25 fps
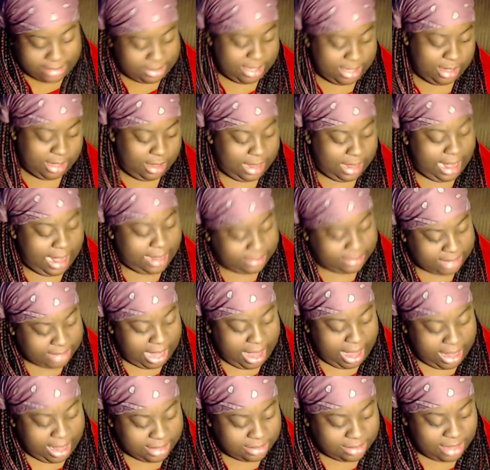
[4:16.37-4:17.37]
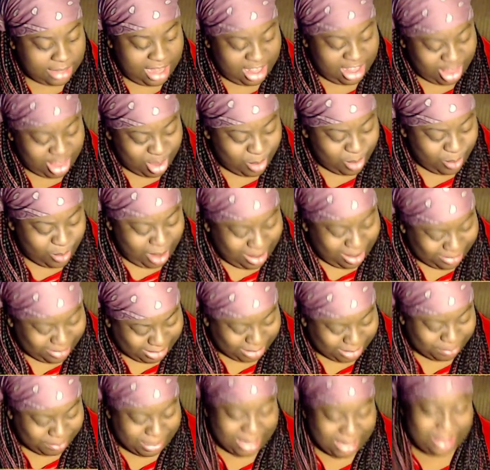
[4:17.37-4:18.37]
glass eyes? The walrus
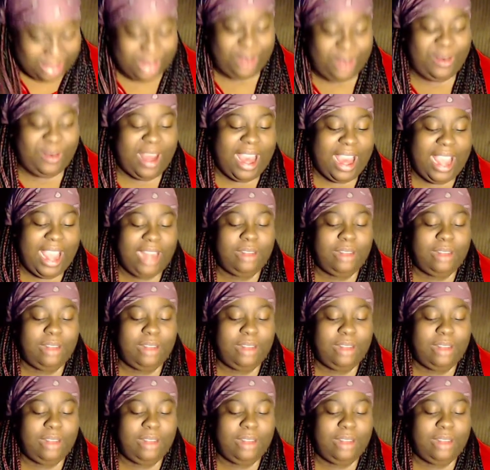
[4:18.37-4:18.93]
butler cried.